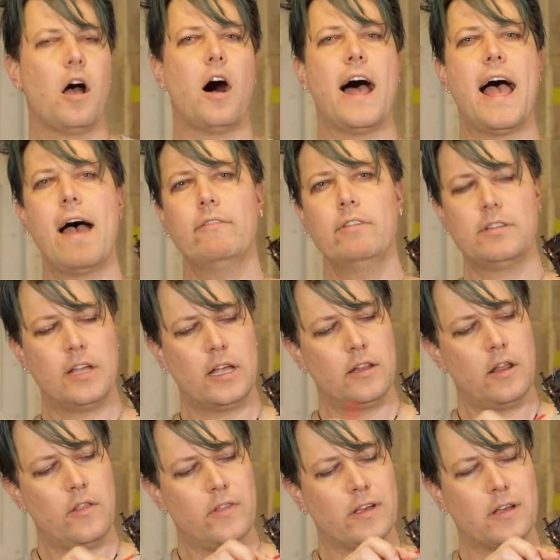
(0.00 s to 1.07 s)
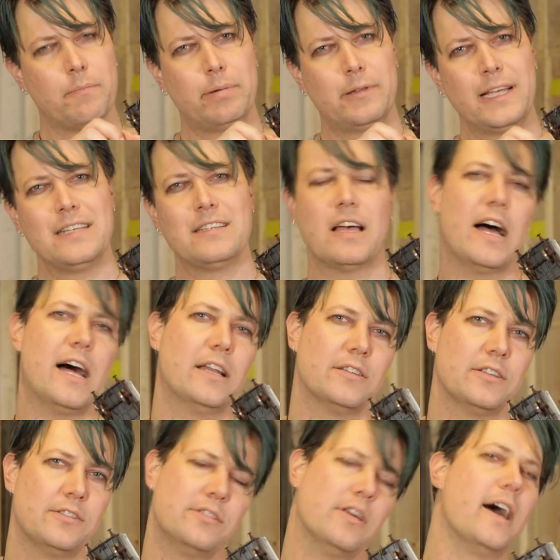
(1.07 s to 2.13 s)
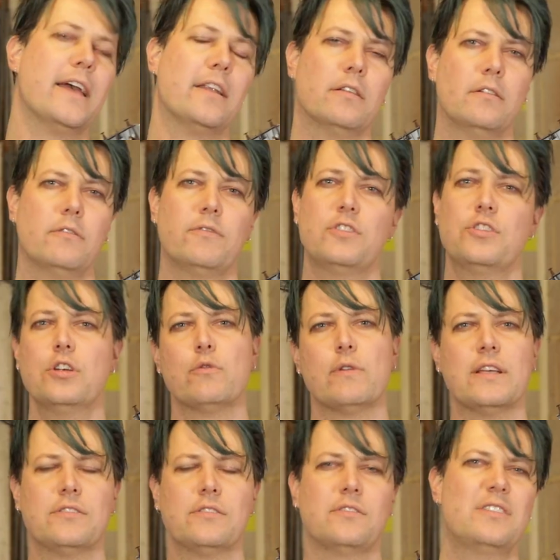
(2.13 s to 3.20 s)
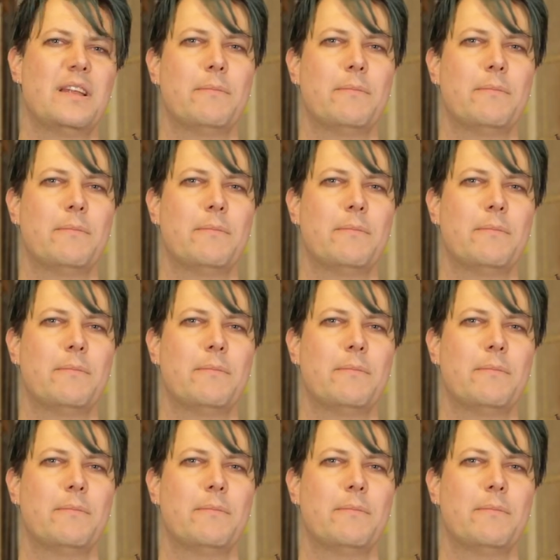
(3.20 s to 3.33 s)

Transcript: I haven't done the complete underside for 2 reasons.